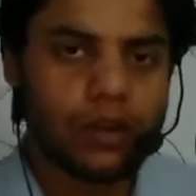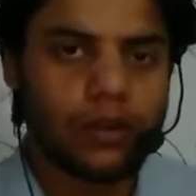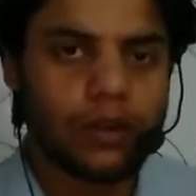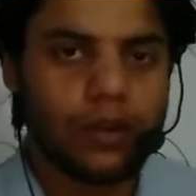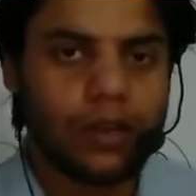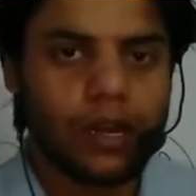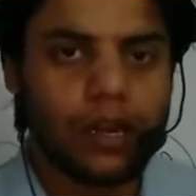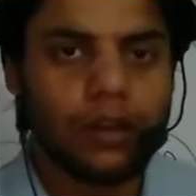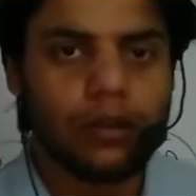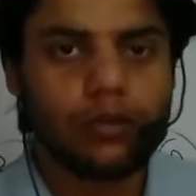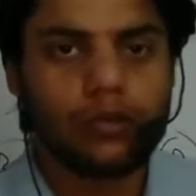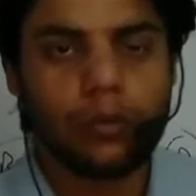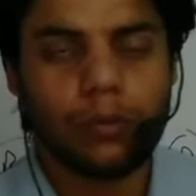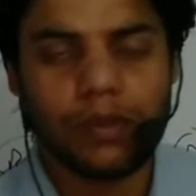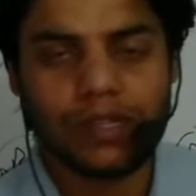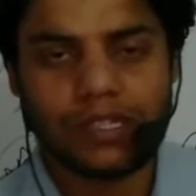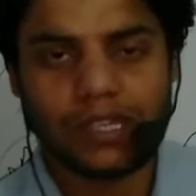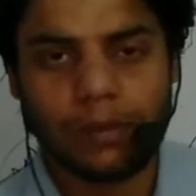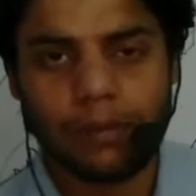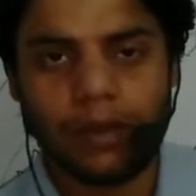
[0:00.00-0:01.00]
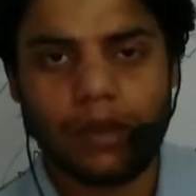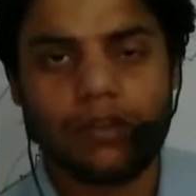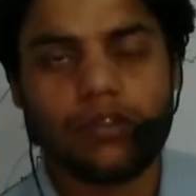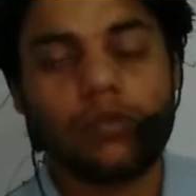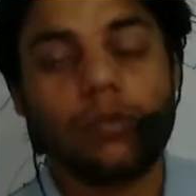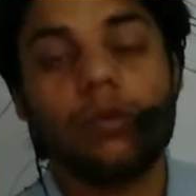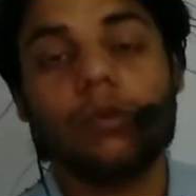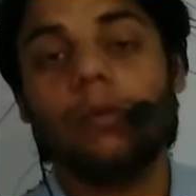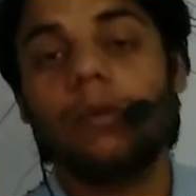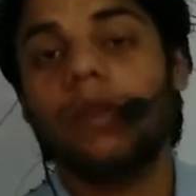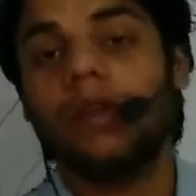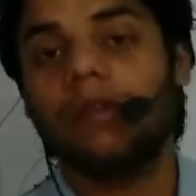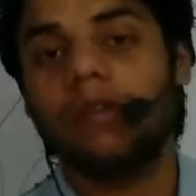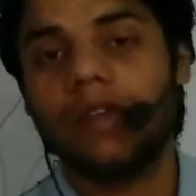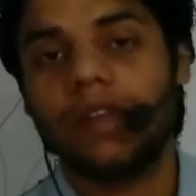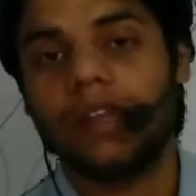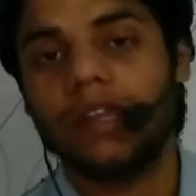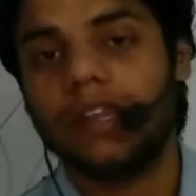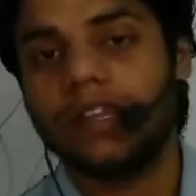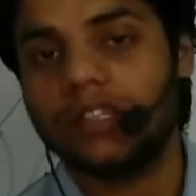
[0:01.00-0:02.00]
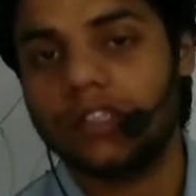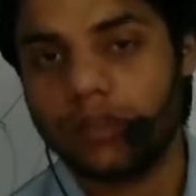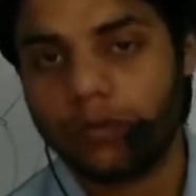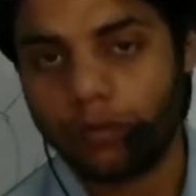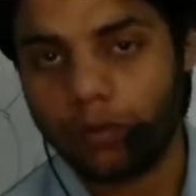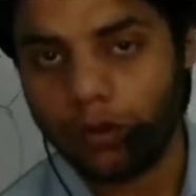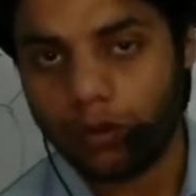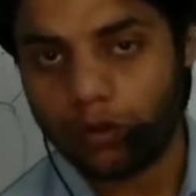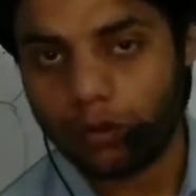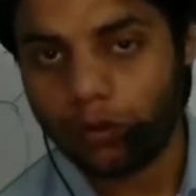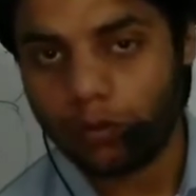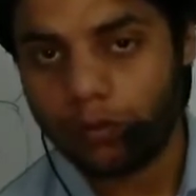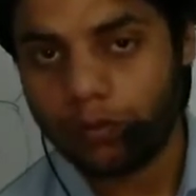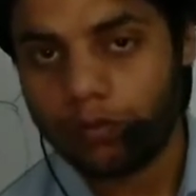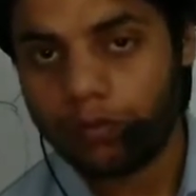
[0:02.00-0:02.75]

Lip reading: regarding to B cell biology will be very easy for you.